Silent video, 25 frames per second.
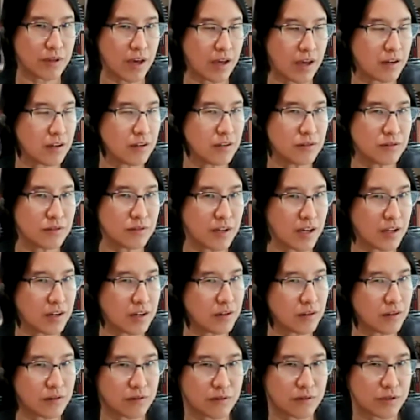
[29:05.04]
you get it, you get
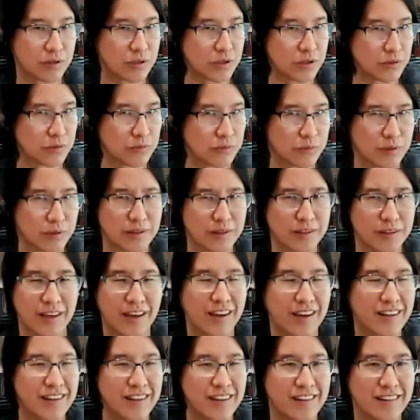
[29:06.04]
it, or you will
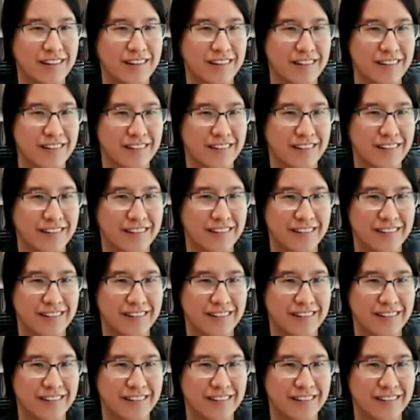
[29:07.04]
get it?